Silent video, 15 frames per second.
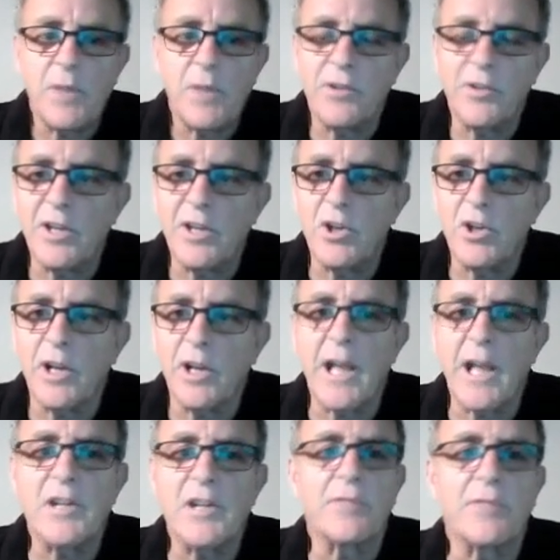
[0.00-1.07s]
thinking you're going
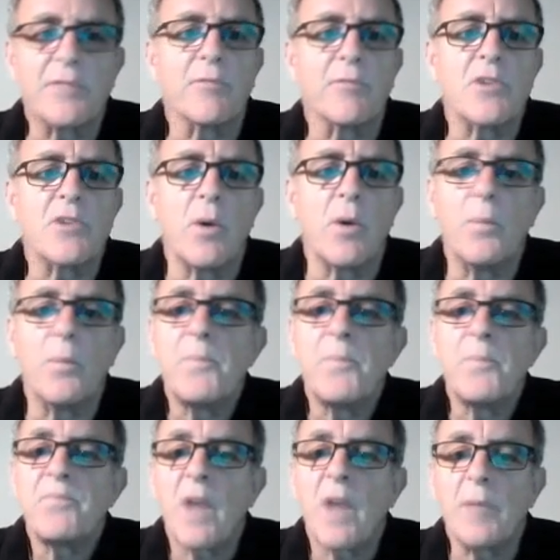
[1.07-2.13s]
to get a different result.
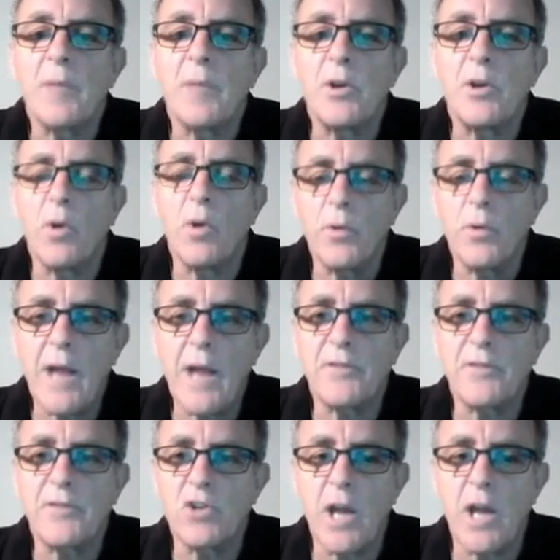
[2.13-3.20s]
You're not. You
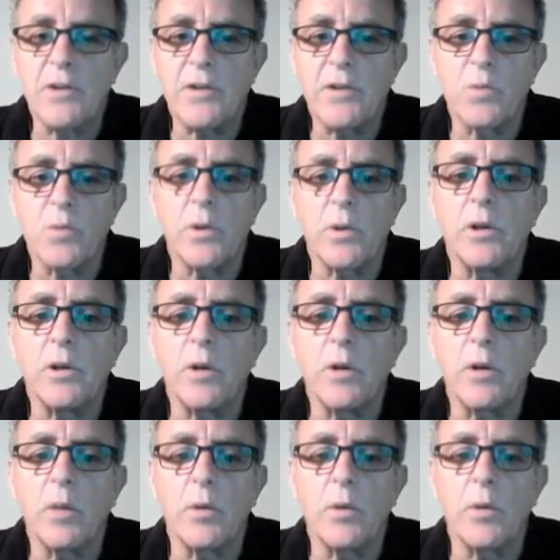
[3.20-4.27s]
have to change what you're
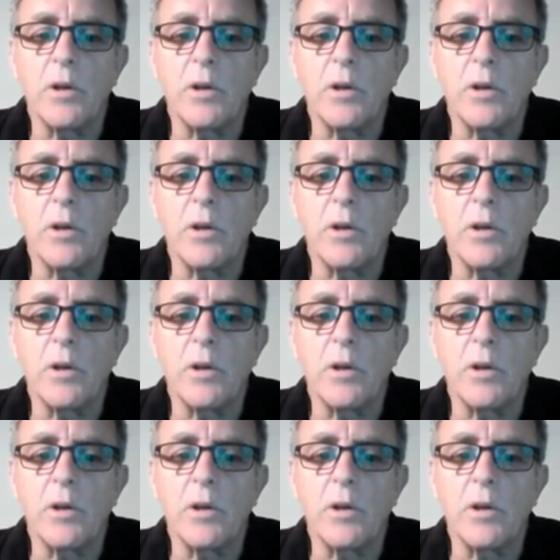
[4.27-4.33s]
doing and what